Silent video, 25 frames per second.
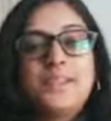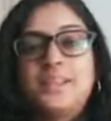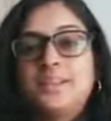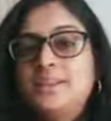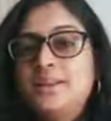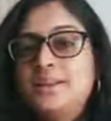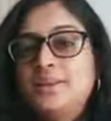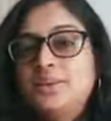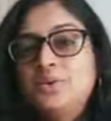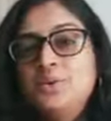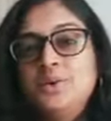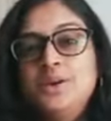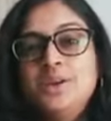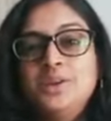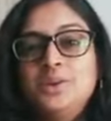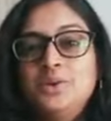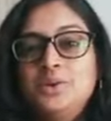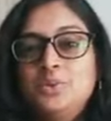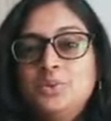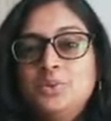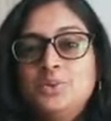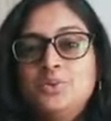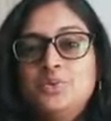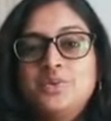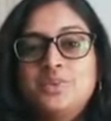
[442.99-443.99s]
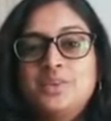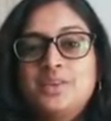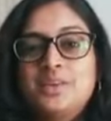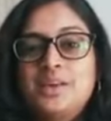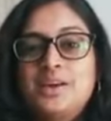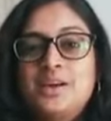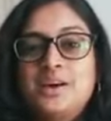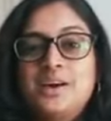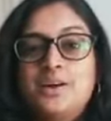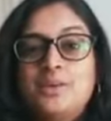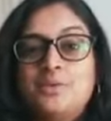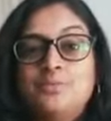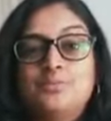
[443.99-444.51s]
that you can use
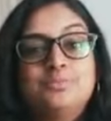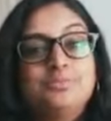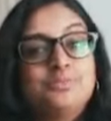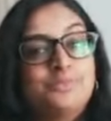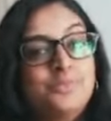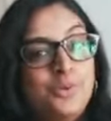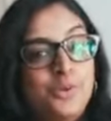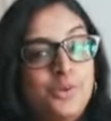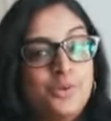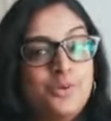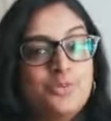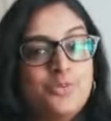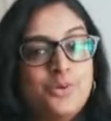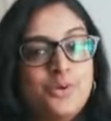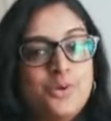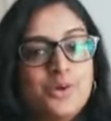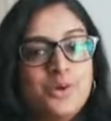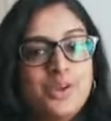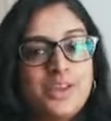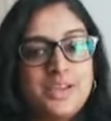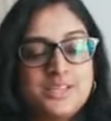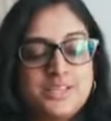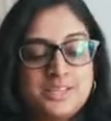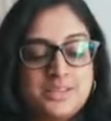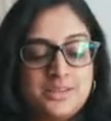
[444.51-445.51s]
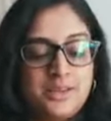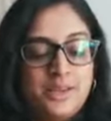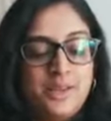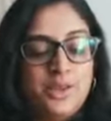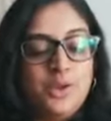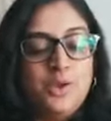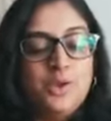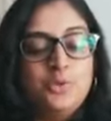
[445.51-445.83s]
for your kitchen.